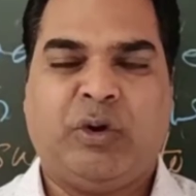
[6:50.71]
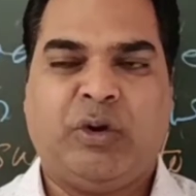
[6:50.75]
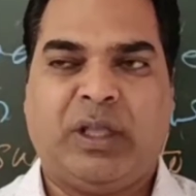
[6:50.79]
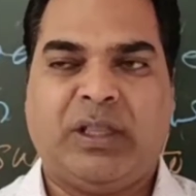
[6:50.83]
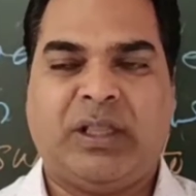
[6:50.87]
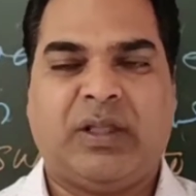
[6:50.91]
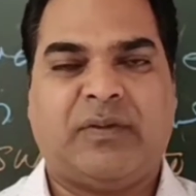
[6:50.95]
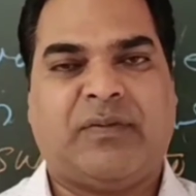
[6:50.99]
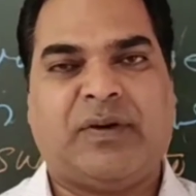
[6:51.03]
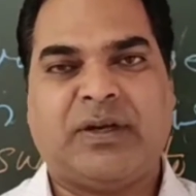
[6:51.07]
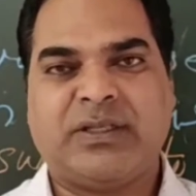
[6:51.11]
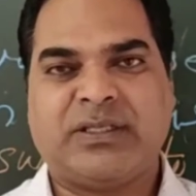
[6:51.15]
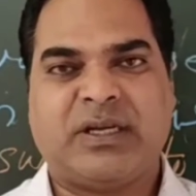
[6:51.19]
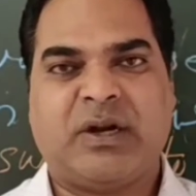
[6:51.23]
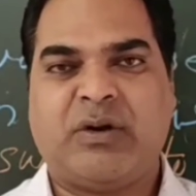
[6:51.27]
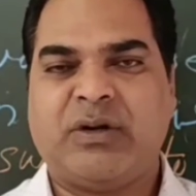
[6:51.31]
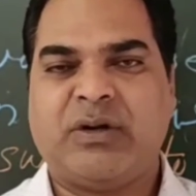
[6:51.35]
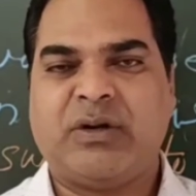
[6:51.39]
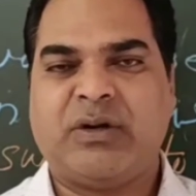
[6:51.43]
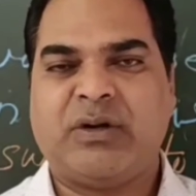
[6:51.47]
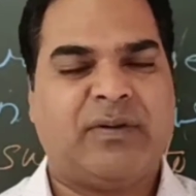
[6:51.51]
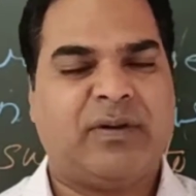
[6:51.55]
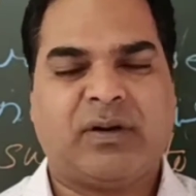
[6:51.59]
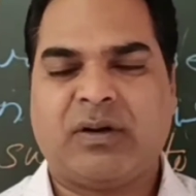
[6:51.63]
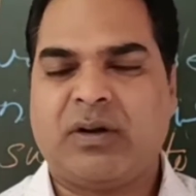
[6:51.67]
In the first round
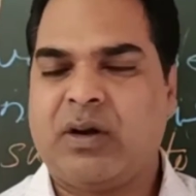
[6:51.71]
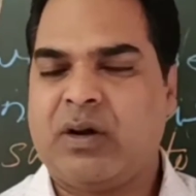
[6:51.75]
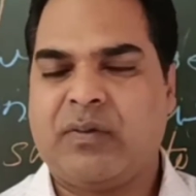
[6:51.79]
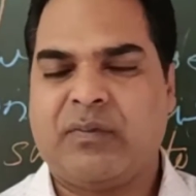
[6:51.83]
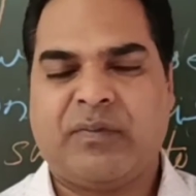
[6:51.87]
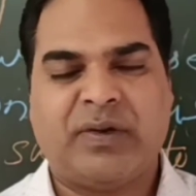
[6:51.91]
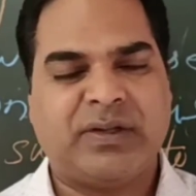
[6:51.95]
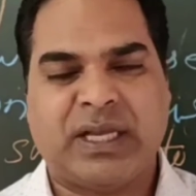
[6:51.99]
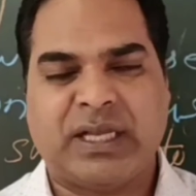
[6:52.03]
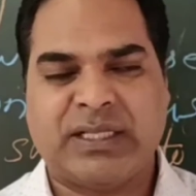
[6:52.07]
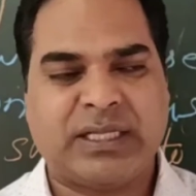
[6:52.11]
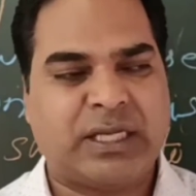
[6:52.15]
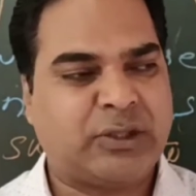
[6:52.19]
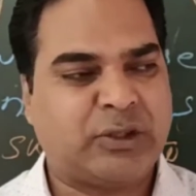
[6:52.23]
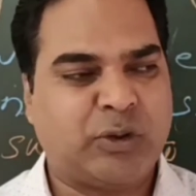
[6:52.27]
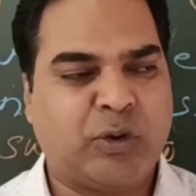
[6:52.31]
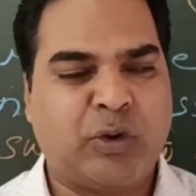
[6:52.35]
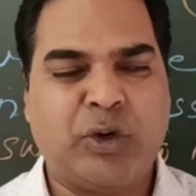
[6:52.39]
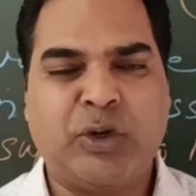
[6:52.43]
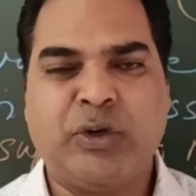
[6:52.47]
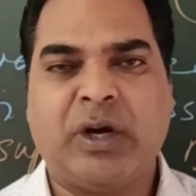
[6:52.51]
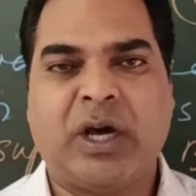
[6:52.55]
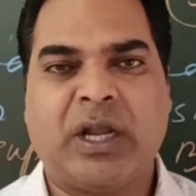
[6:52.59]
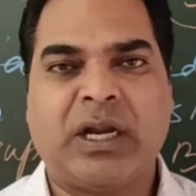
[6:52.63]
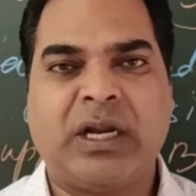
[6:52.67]
table conference, as I
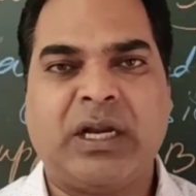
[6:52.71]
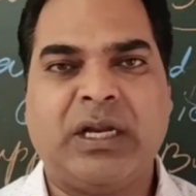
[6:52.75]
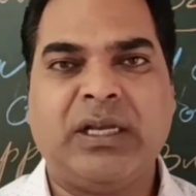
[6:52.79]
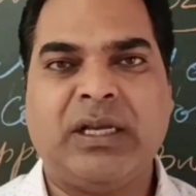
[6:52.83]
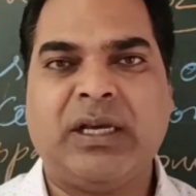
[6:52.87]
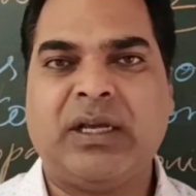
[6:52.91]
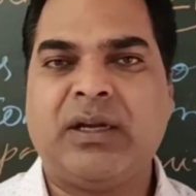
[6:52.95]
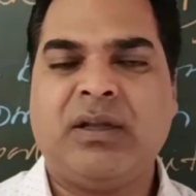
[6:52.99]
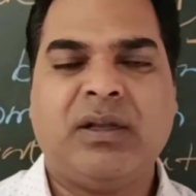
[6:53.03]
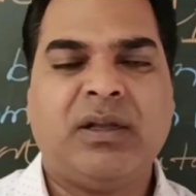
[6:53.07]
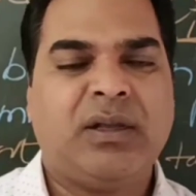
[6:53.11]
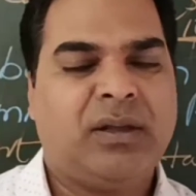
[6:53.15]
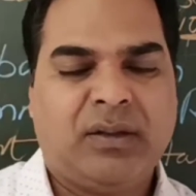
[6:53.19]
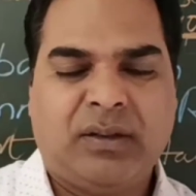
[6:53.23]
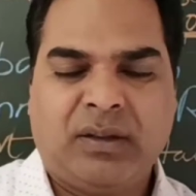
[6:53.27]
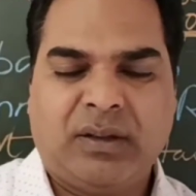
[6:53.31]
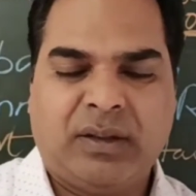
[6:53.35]
told you earlier,